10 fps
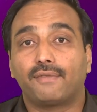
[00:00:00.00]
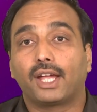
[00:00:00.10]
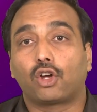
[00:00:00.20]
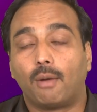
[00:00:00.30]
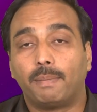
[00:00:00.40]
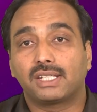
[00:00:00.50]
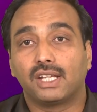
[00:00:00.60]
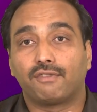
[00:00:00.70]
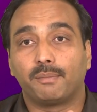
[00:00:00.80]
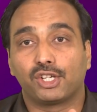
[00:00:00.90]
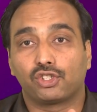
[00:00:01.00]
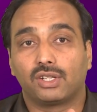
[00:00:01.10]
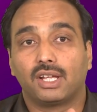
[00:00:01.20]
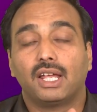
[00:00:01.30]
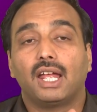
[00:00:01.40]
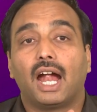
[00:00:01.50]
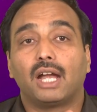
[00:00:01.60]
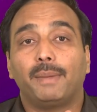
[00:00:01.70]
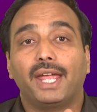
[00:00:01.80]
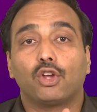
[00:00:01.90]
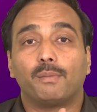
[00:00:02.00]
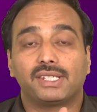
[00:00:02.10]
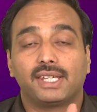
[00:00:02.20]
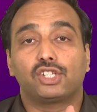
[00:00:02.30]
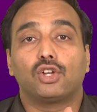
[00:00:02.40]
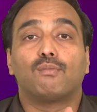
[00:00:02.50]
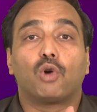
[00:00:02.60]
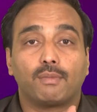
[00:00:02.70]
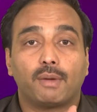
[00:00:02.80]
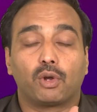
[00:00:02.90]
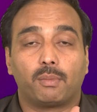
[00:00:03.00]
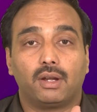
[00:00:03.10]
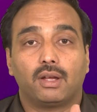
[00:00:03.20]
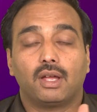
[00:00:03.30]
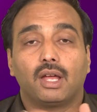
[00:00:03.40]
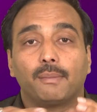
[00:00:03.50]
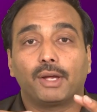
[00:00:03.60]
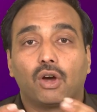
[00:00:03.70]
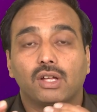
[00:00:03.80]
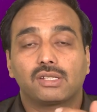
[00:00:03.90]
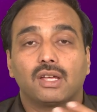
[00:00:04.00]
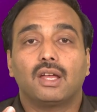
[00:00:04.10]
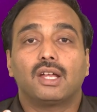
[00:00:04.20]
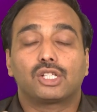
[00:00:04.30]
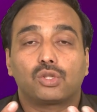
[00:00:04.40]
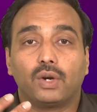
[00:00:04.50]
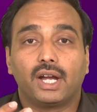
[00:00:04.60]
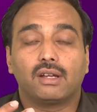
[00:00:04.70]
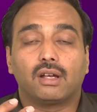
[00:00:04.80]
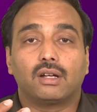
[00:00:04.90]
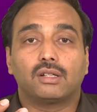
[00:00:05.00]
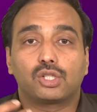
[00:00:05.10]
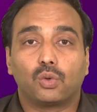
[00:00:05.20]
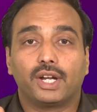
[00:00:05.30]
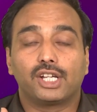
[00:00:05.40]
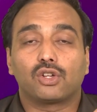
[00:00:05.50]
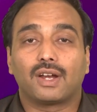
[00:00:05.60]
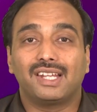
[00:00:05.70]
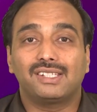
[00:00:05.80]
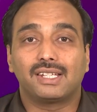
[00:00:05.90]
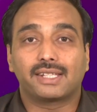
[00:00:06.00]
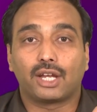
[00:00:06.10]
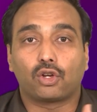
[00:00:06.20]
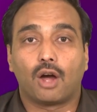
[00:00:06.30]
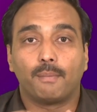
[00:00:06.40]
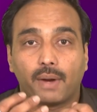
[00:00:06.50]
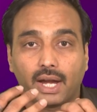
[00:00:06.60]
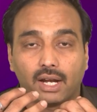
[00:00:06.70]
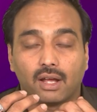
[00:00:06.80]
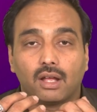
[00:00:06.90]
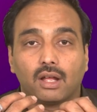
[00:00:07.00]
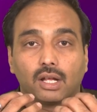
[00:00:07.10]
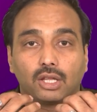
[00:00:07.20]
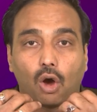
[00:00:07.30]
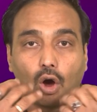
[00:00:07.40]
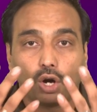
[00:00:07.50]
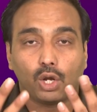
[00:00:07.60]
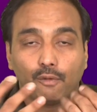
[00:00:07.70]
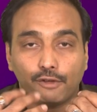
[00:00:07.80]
complex information and make your message more memorable, because students or listeners can comprehend the audio